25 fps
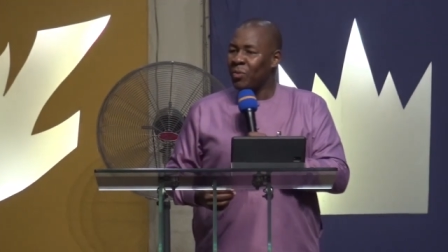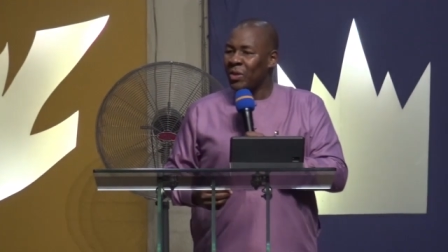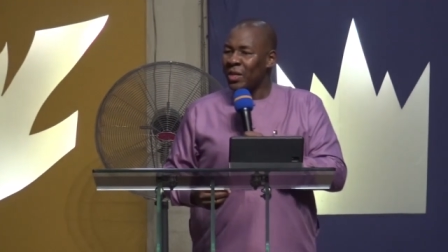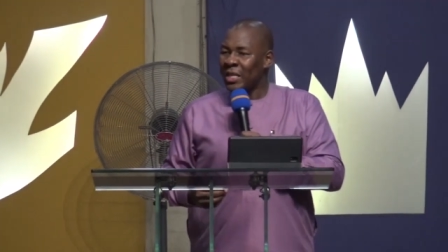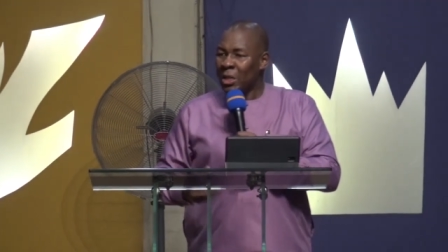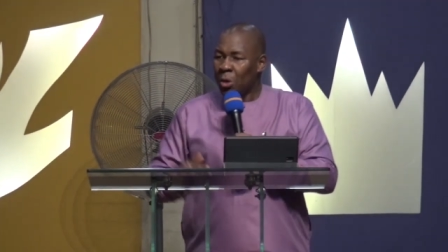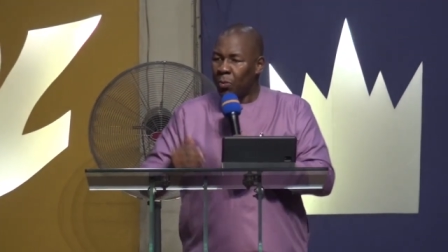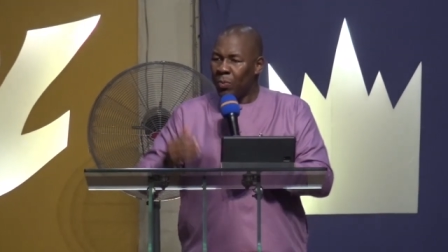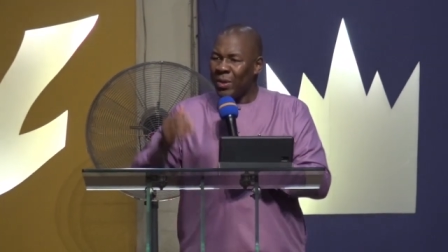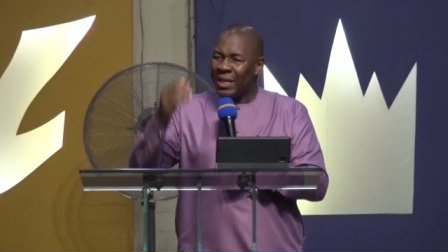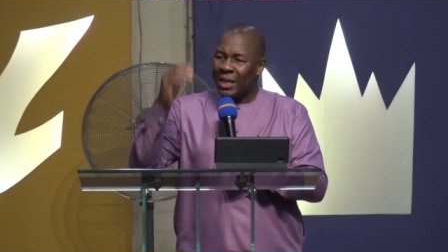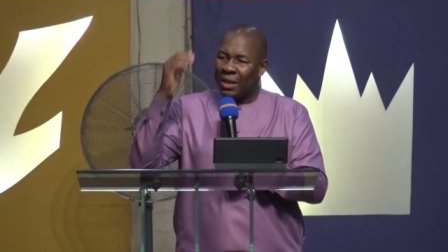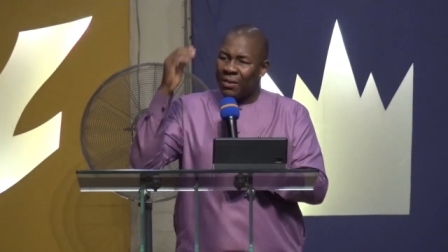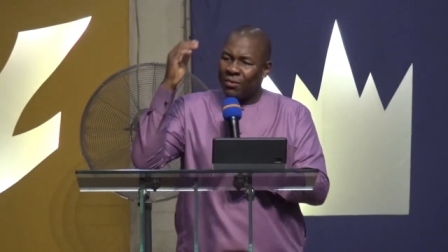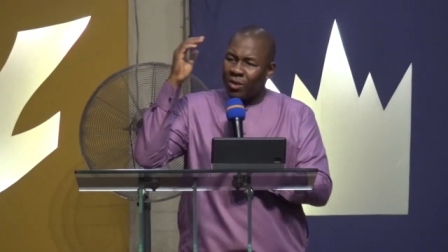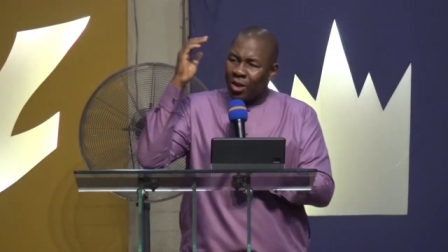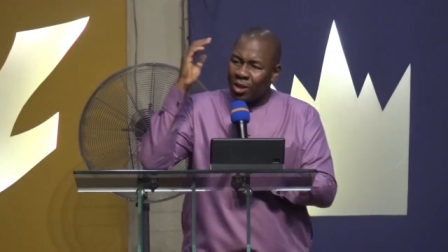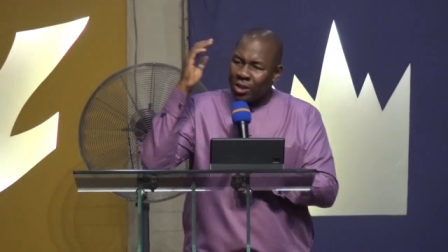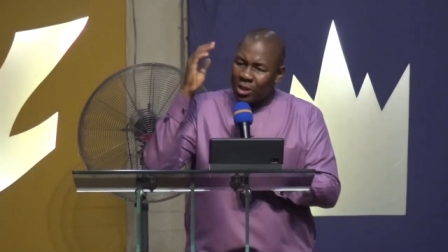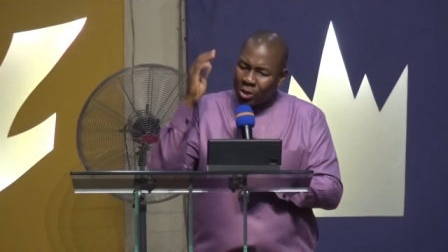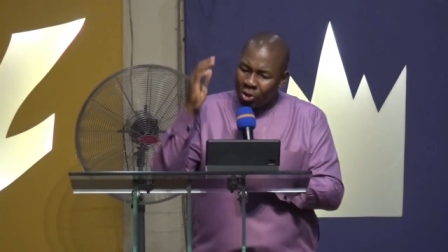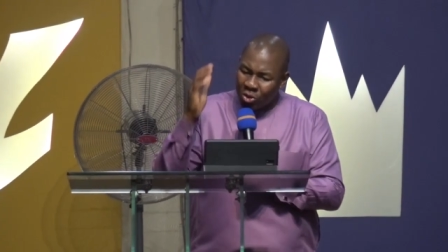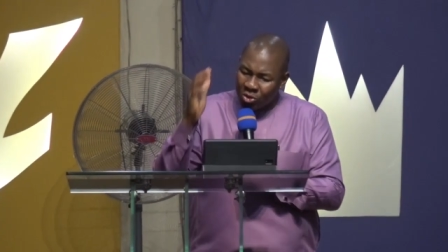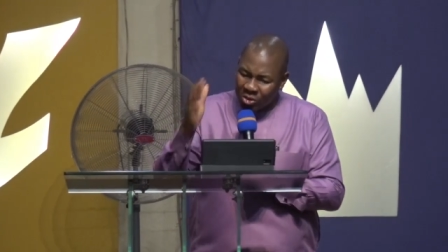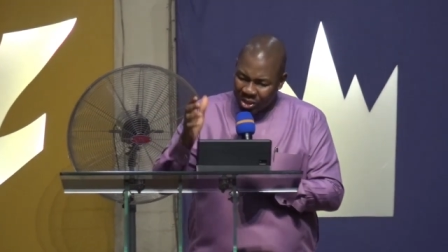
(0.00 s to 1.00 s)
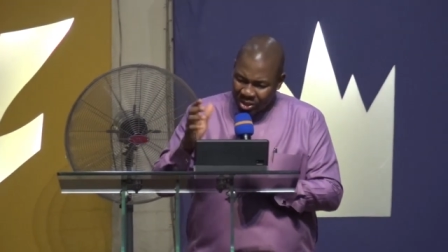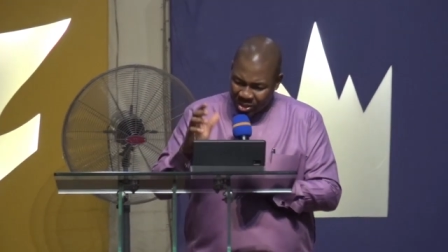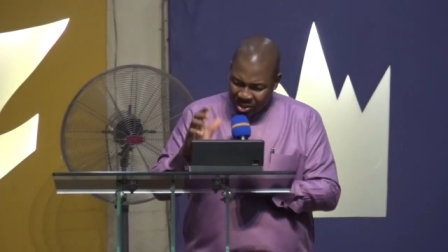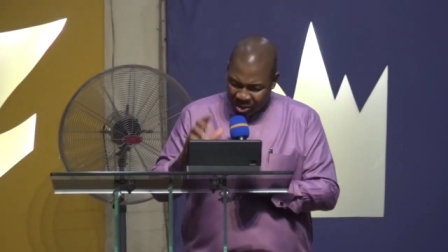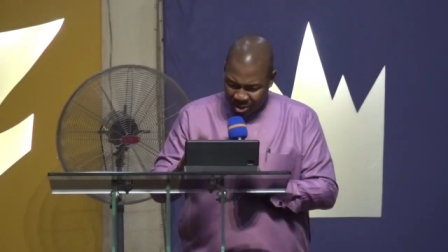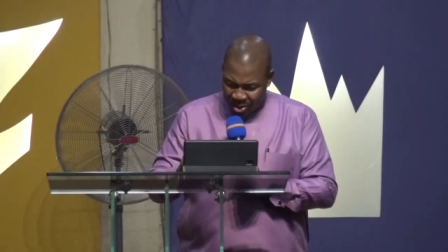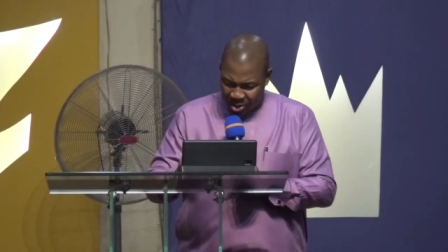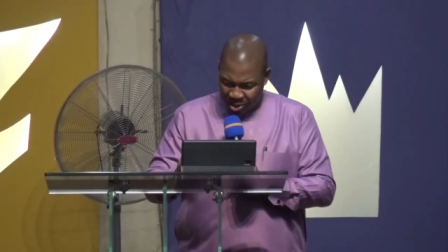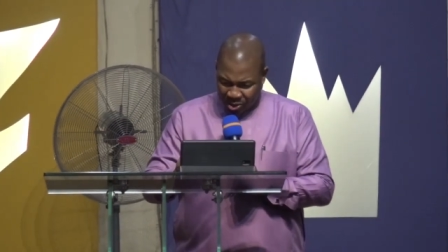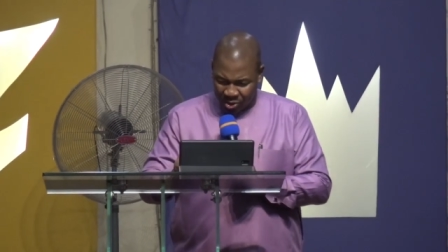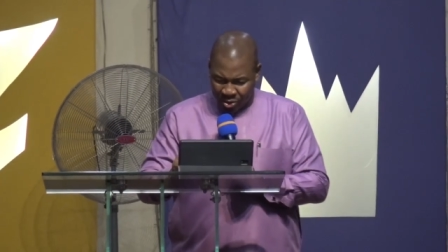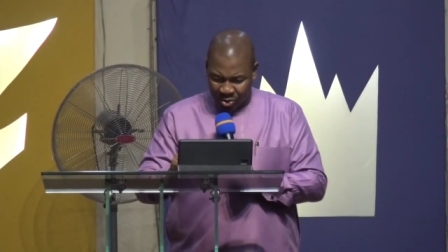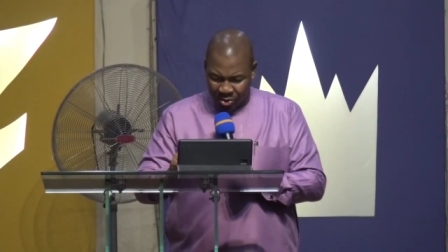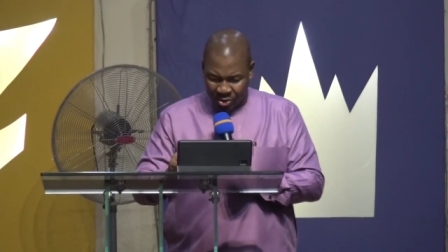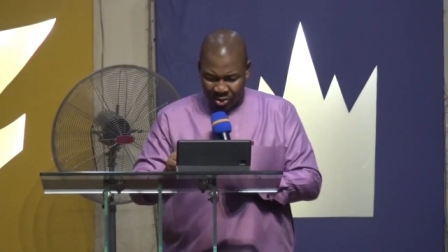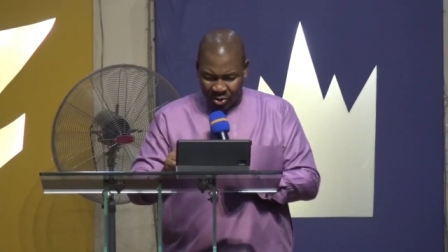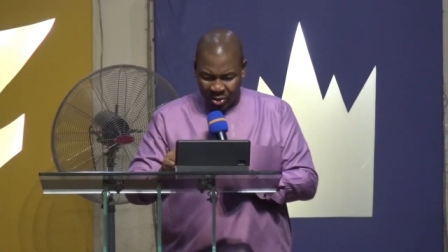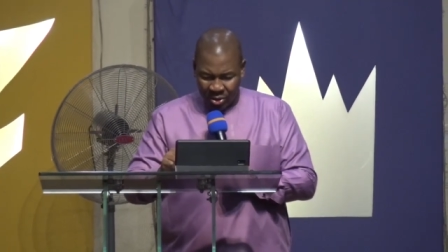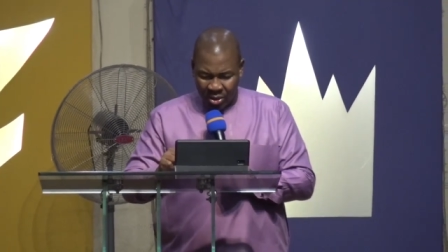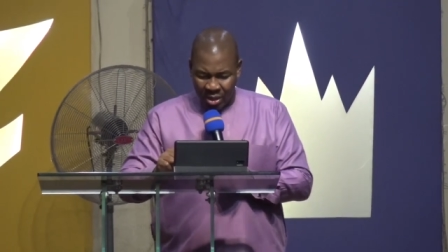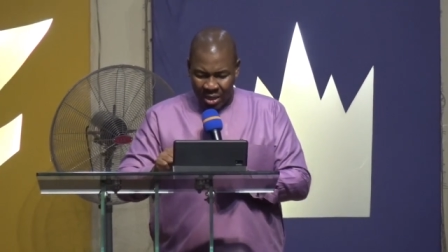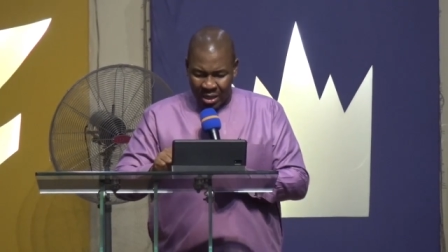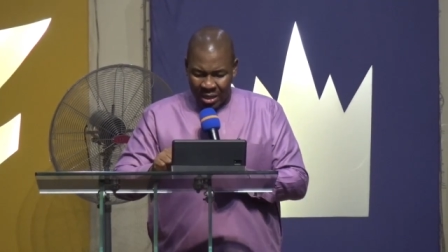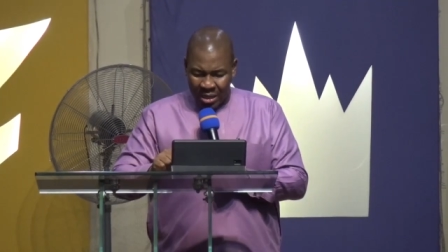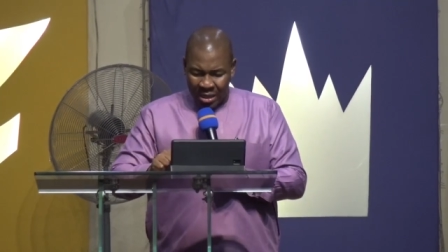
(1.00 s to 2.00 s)
You'll be giving us those instructions.
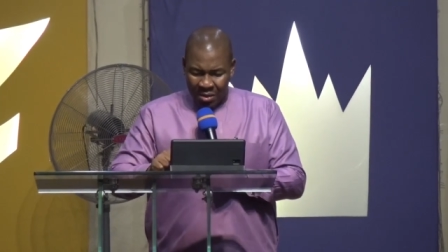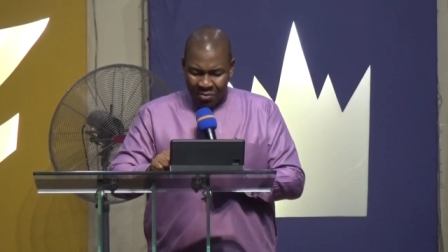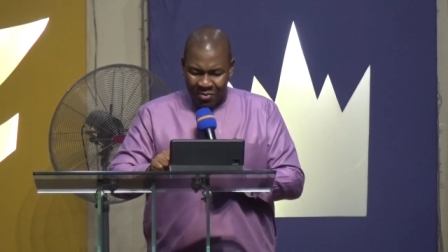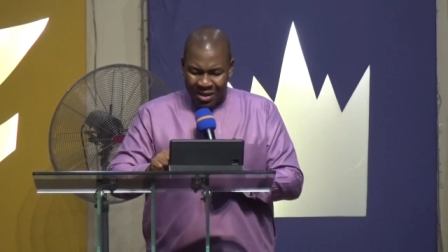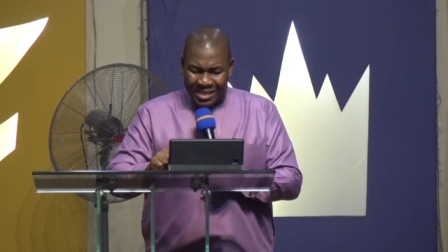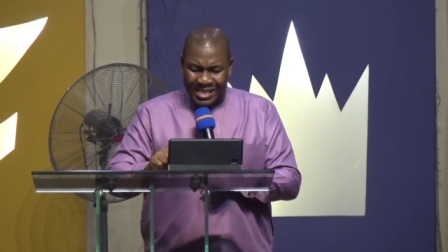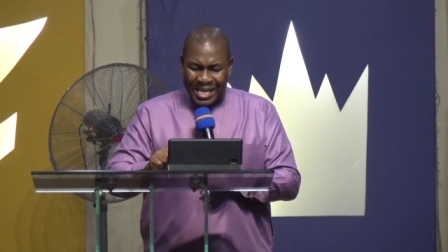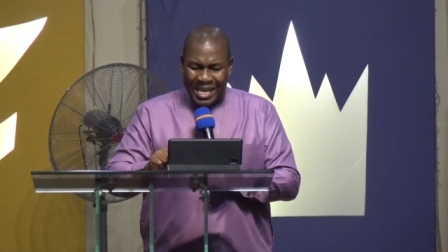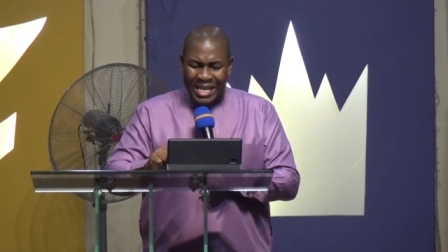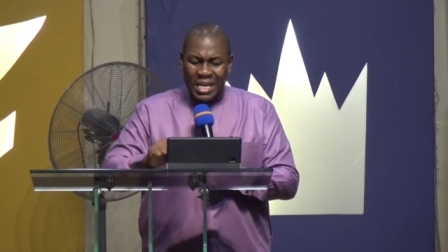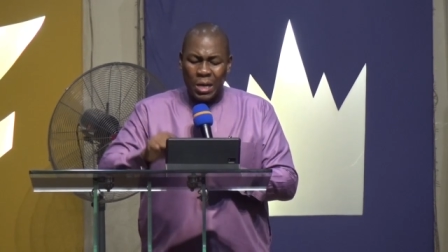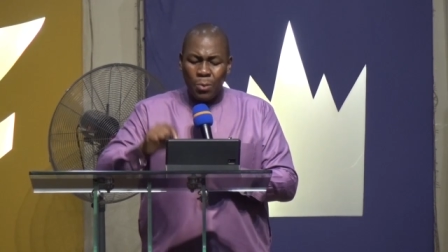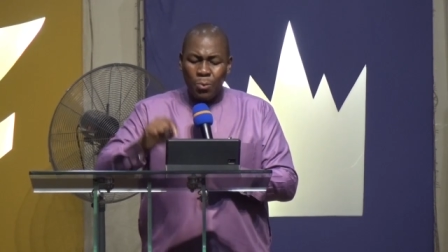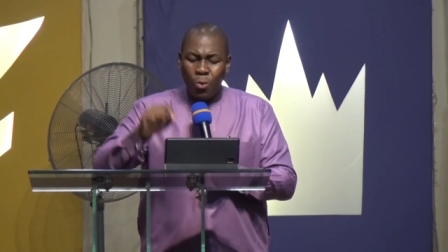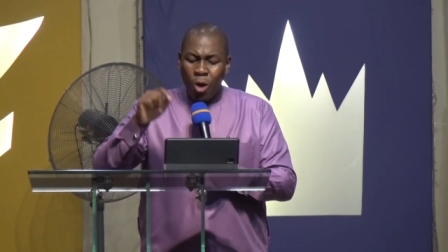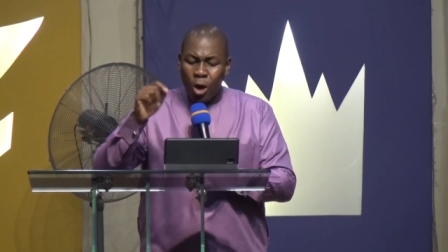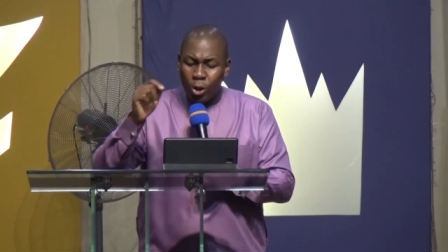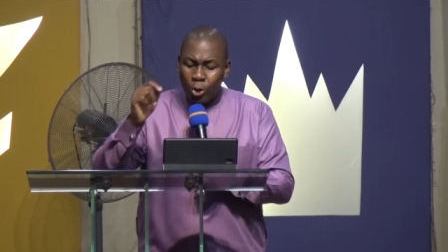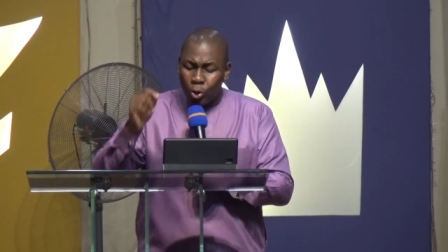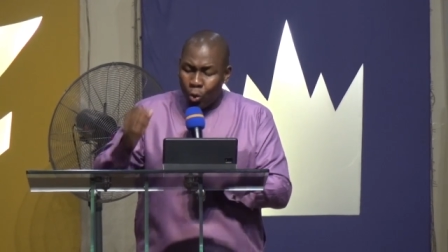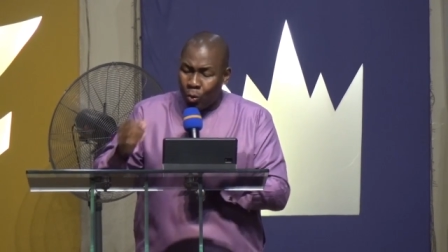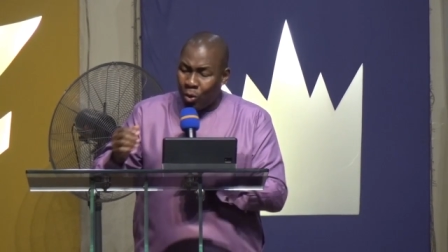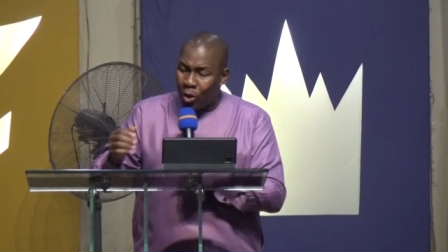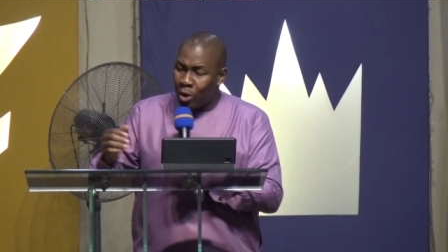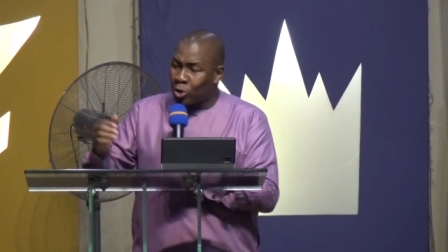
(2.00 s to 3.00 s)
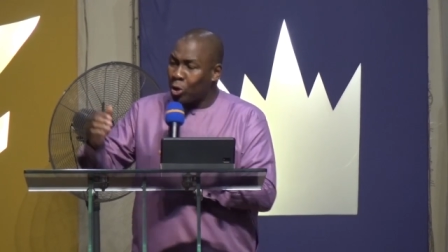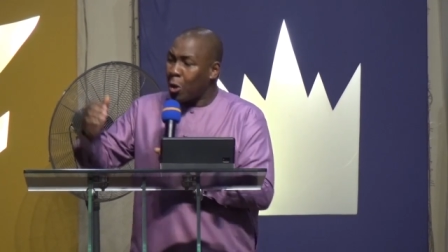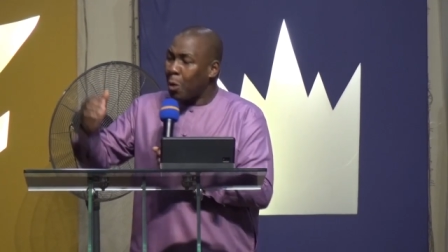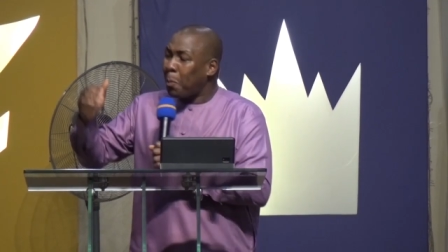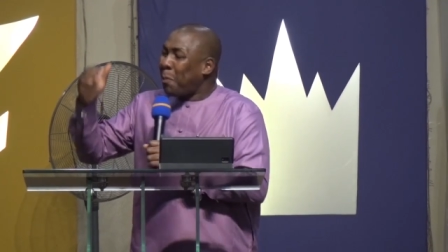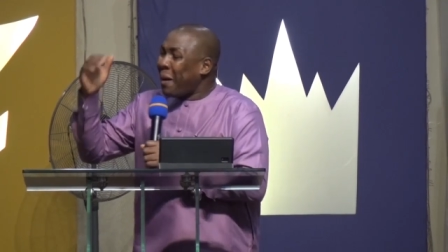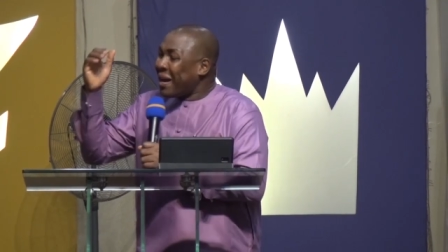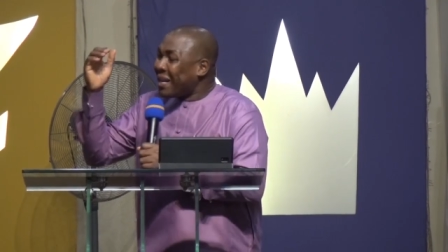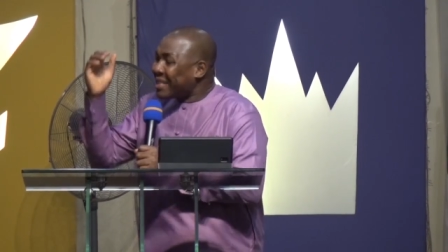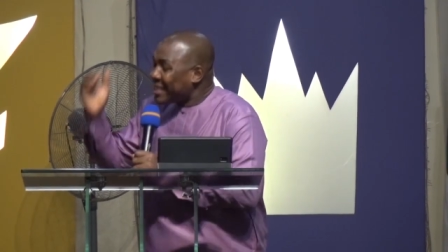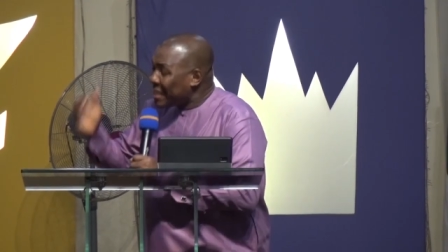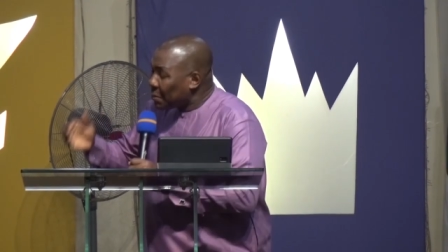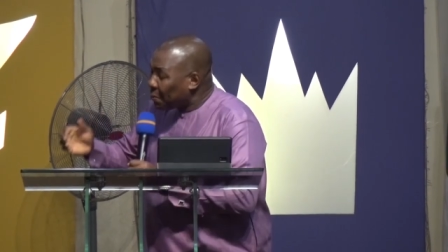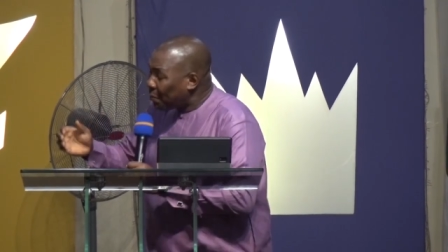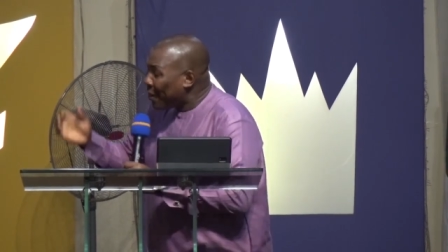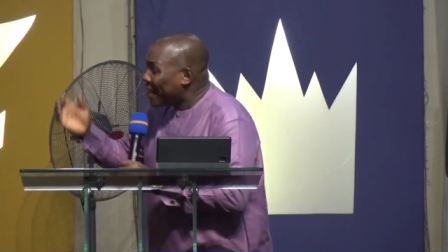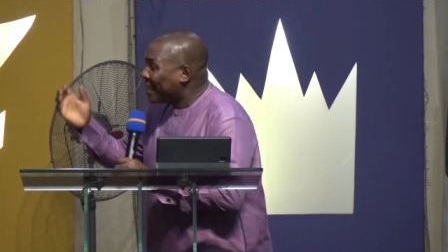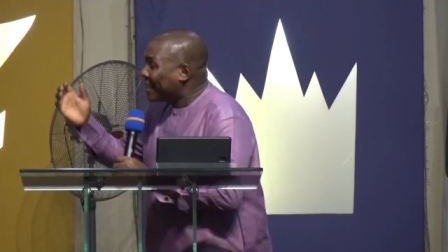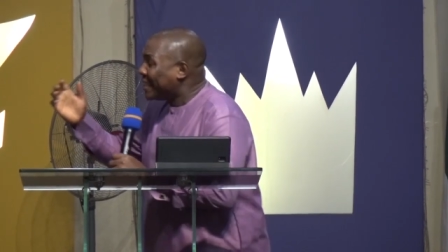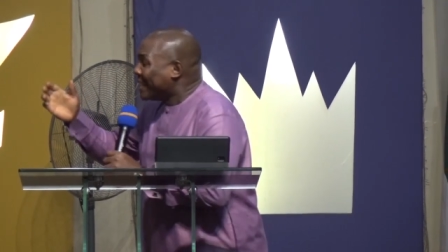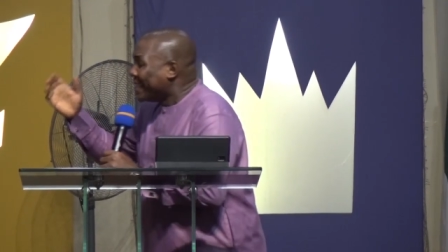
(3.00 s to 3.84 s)
If there's anyone who wants to participate